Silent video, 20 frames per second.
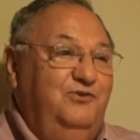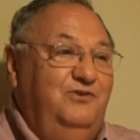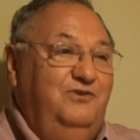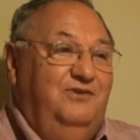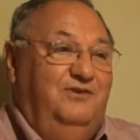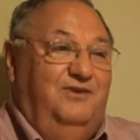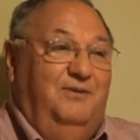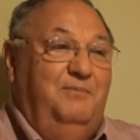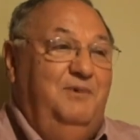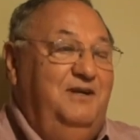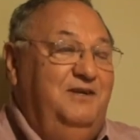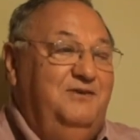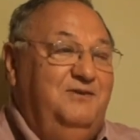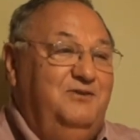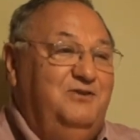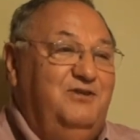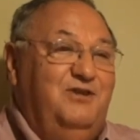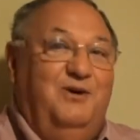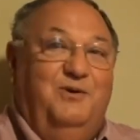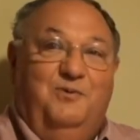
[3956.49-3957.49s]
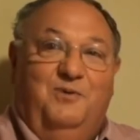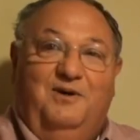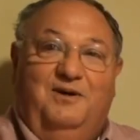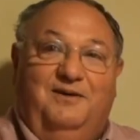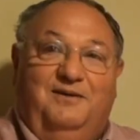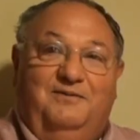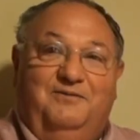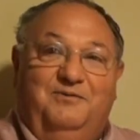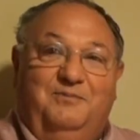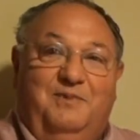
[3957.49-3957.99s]
So it means there's no
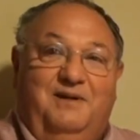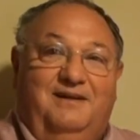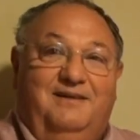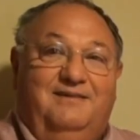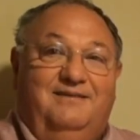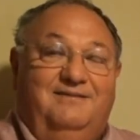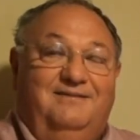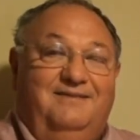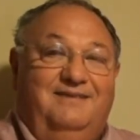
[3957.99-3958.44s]
wolves, but